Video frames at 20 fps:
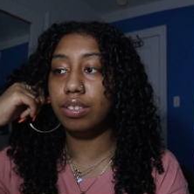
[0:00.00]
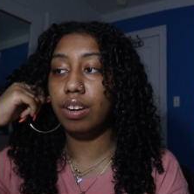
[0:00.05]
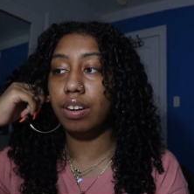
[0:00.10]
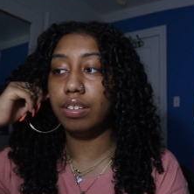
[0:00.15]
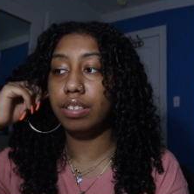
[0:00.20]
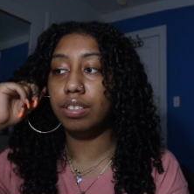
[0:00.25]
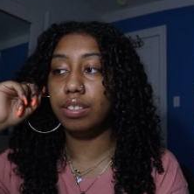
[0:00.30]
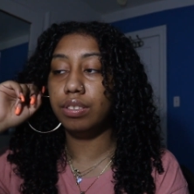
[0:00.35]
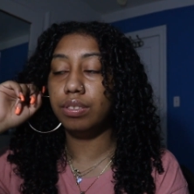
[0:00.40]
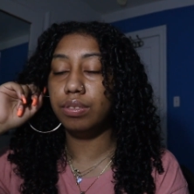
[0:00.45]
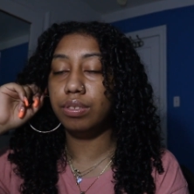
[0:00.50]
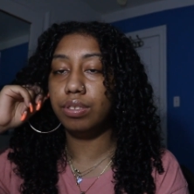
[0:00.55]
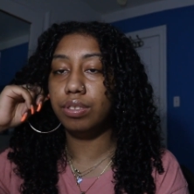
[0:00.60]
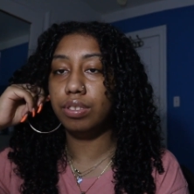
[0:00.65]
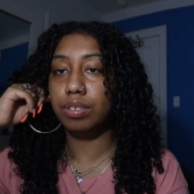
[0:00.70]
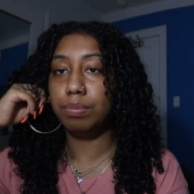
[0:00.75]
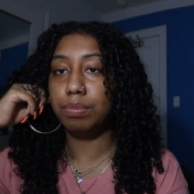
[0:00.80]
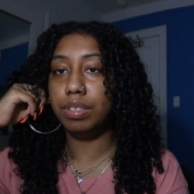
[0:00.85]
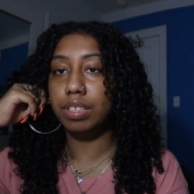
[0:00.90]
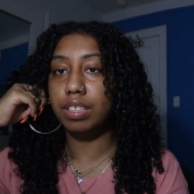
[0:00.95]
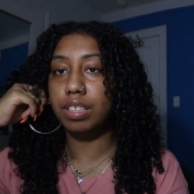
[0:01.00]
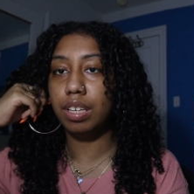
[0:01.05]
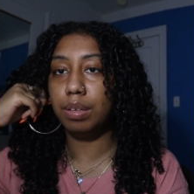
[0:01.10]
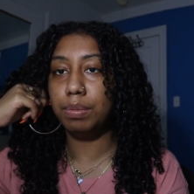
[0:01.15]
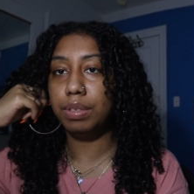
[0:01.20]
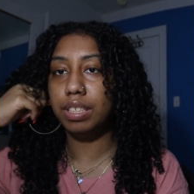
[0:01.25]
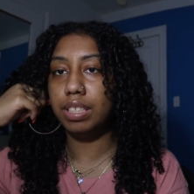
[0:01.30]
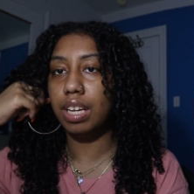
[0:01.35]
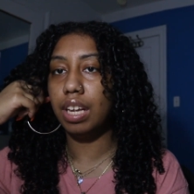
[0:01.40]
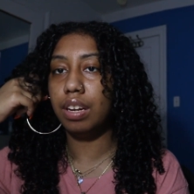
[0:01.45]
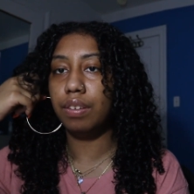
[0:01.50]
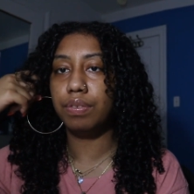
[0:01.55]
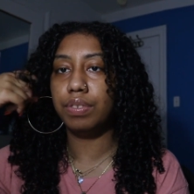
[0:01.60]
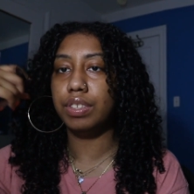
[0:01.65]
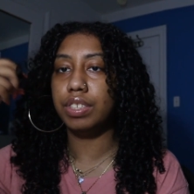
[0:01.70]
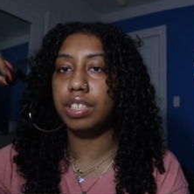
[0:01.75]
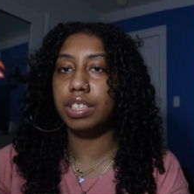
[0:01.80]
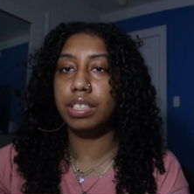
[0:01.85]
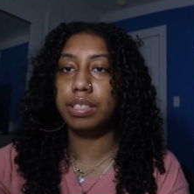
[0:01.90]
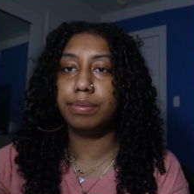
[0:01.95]
You already know Stormzy's gonna be sending
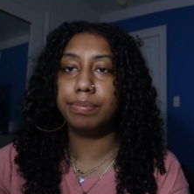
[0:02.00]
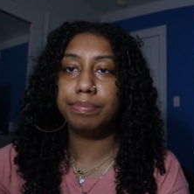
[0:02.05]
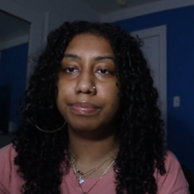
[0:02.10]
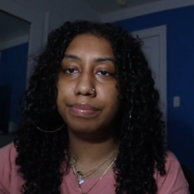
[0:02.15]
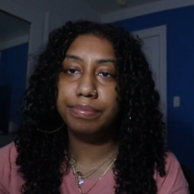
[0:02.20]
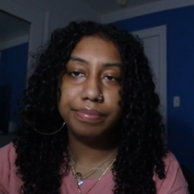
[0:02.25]
for Chip.